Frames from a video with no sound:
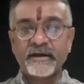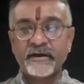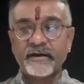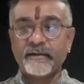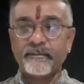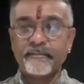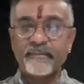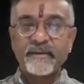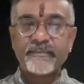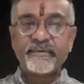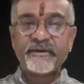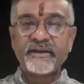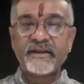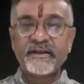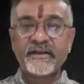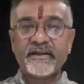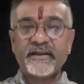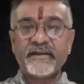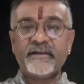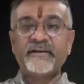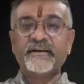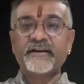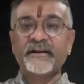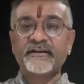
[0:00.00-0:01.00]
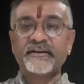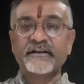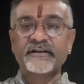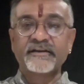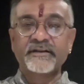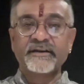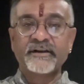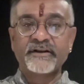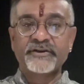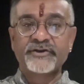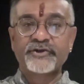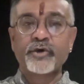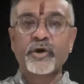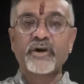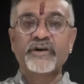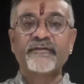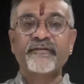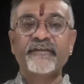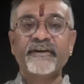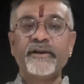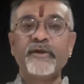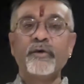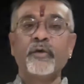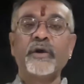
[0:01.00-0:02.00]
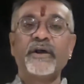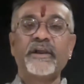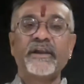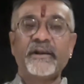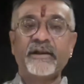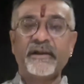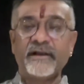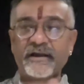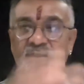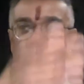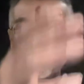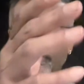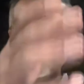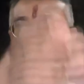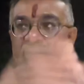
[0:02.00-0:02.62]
maybe in another short video I'll